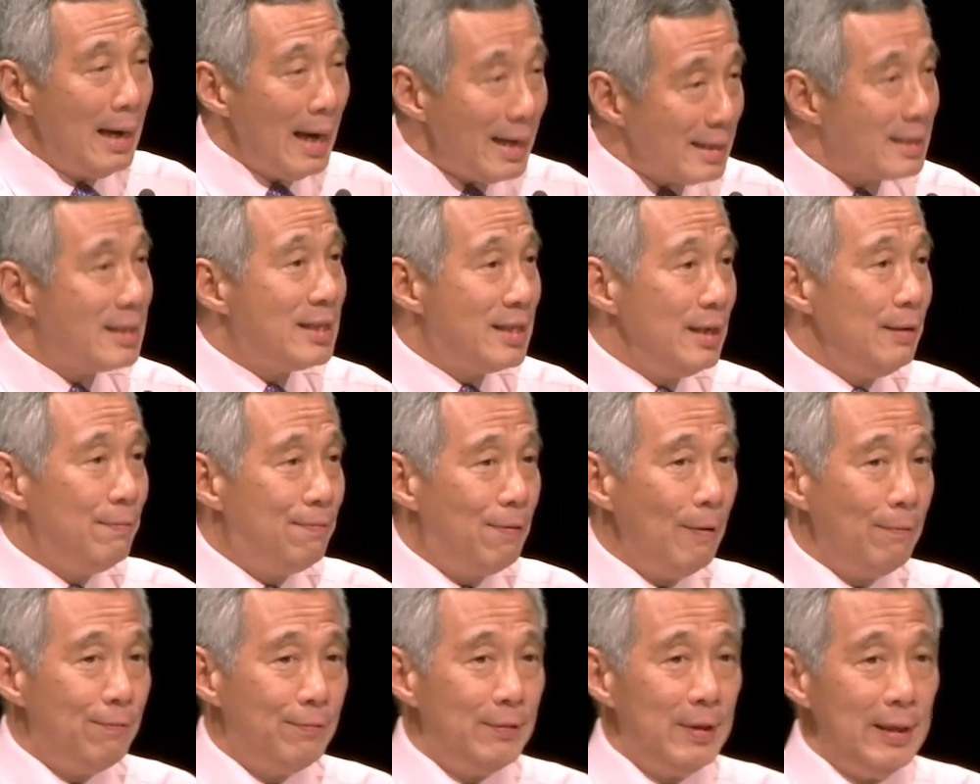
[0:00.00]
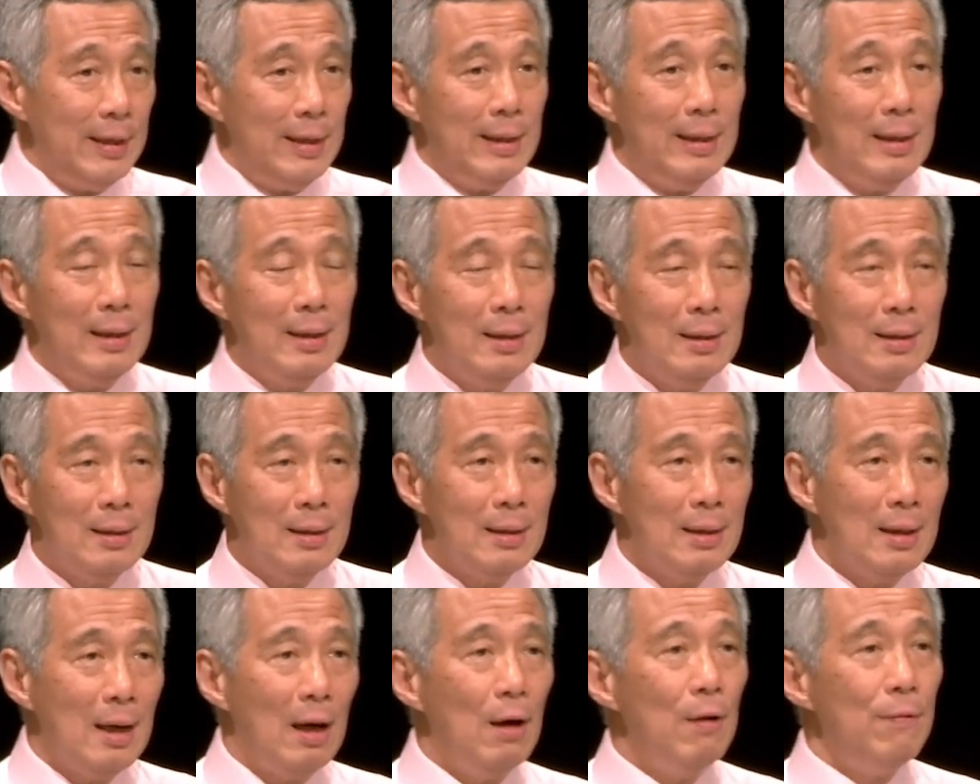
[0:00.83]
S G fifty,
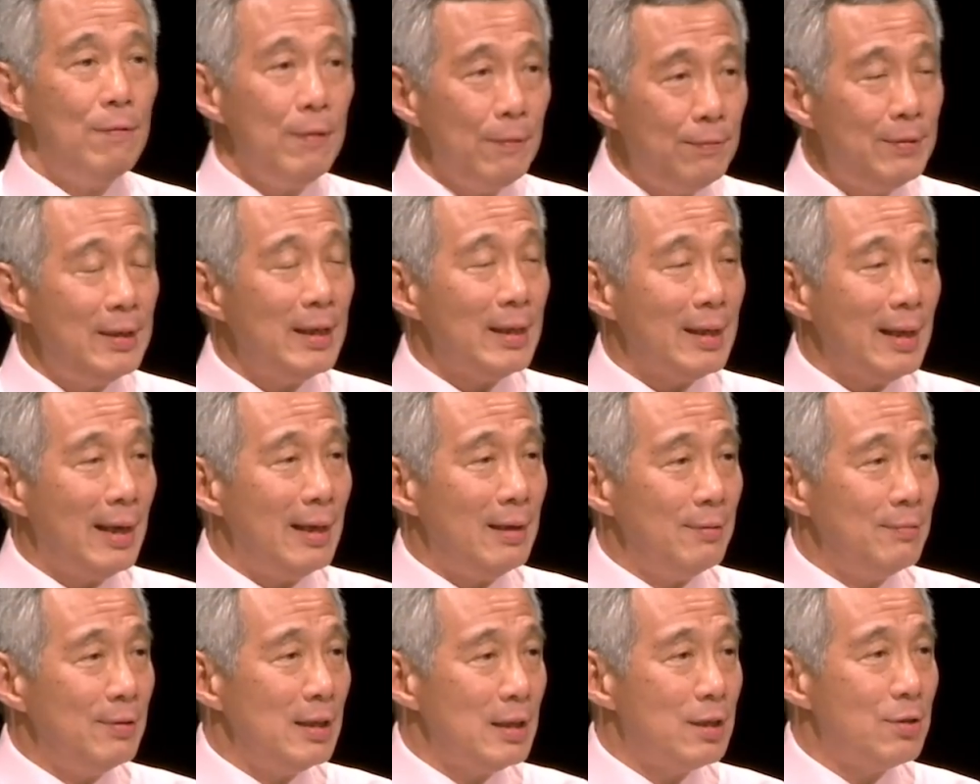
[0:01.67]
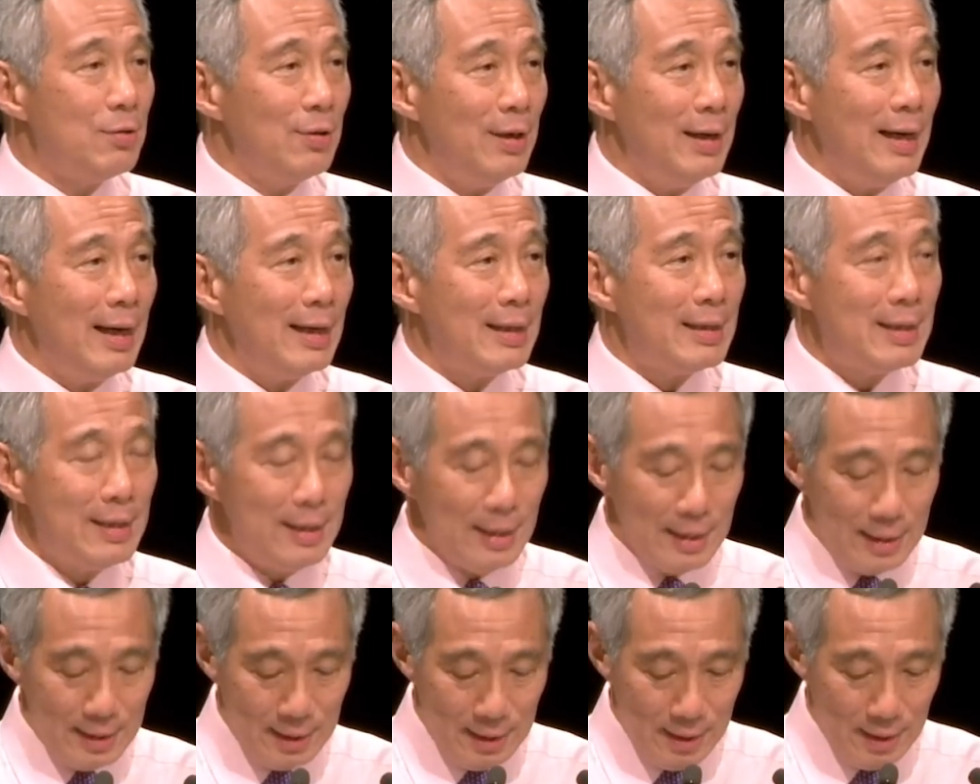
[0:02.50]
our fiftieth anniversary next
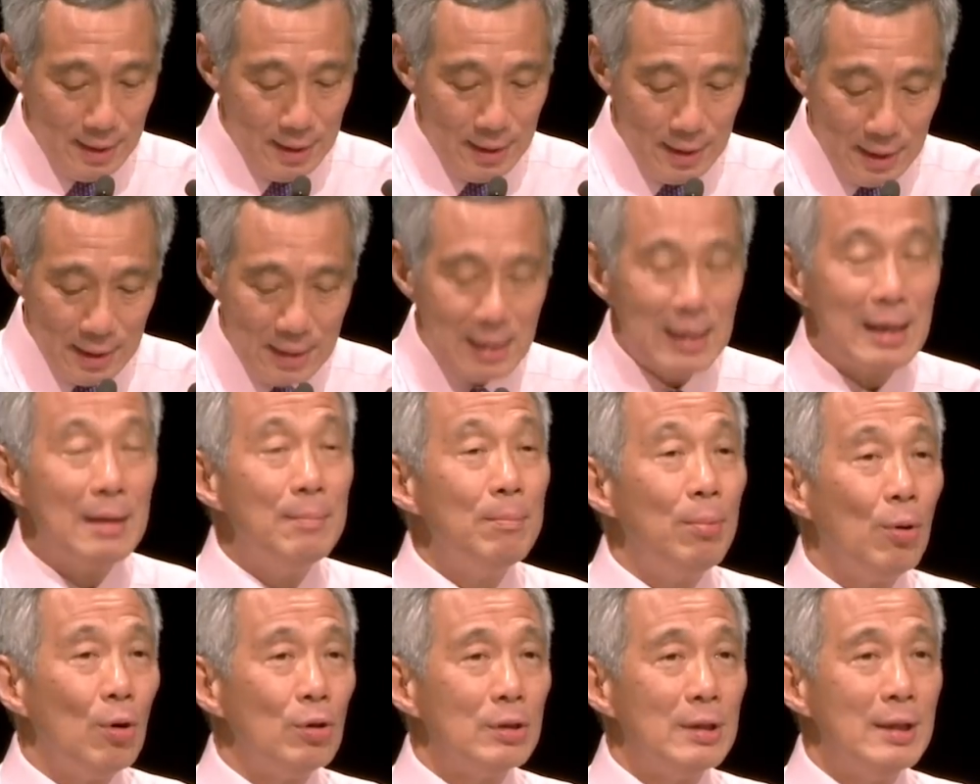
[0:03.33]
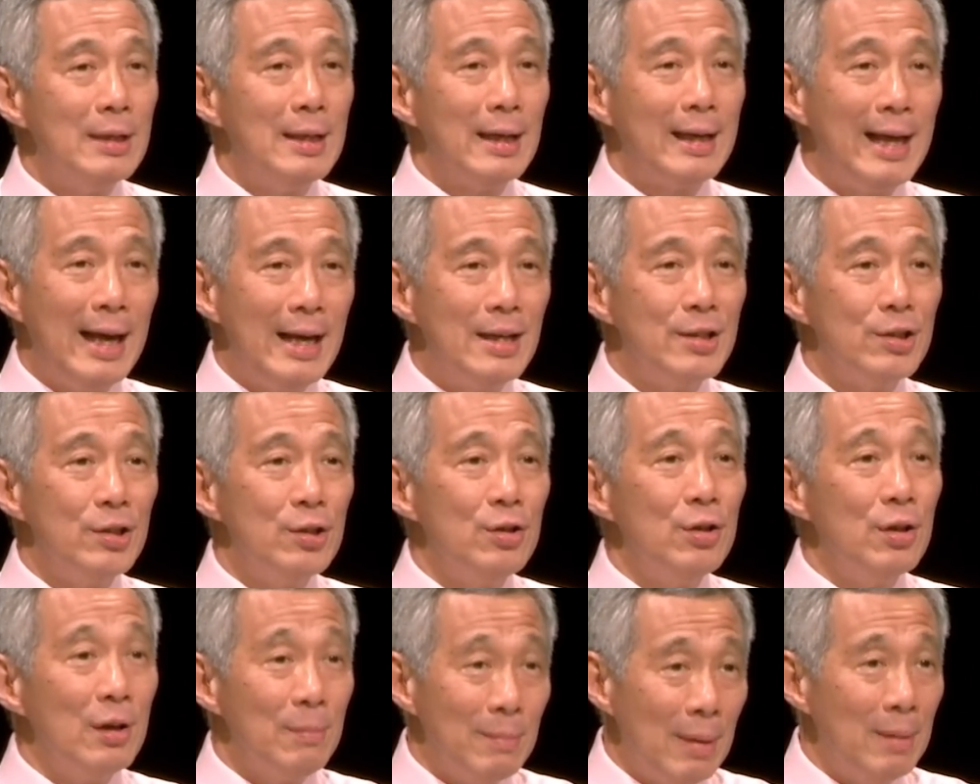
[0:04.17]
year, is an important
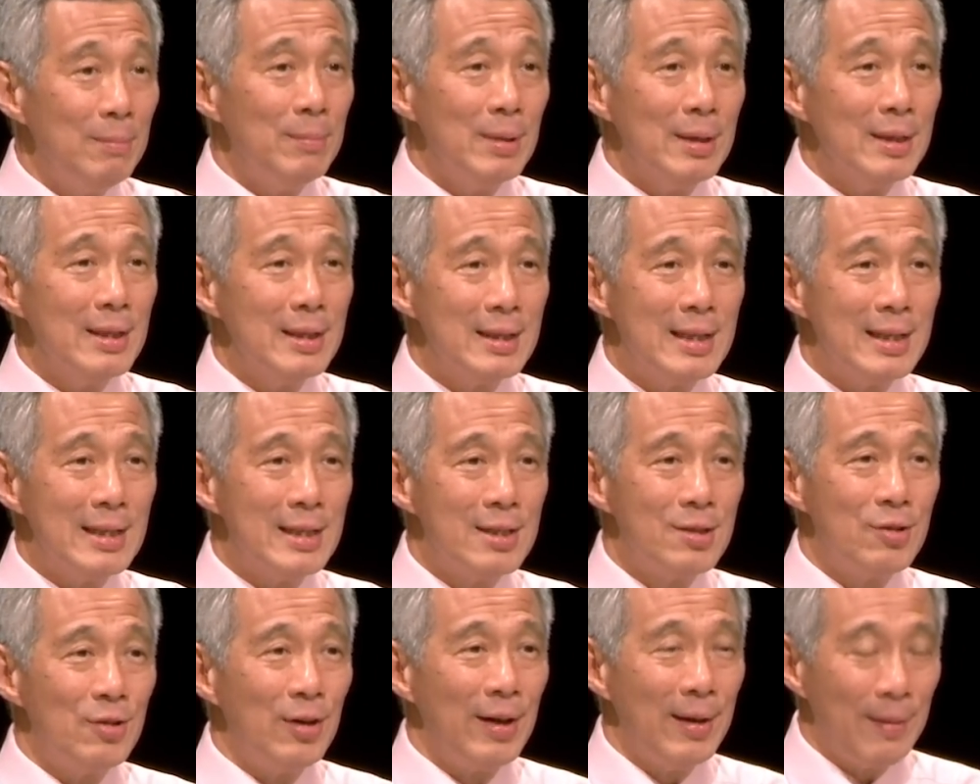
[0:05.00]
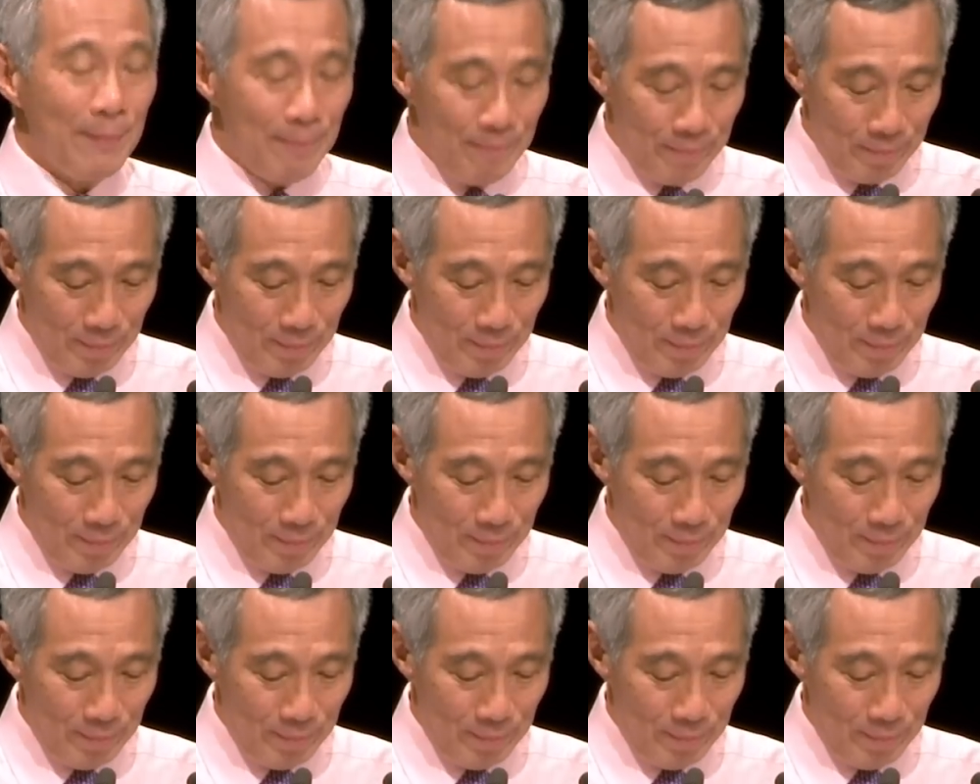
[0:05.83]
occasion to remember this history.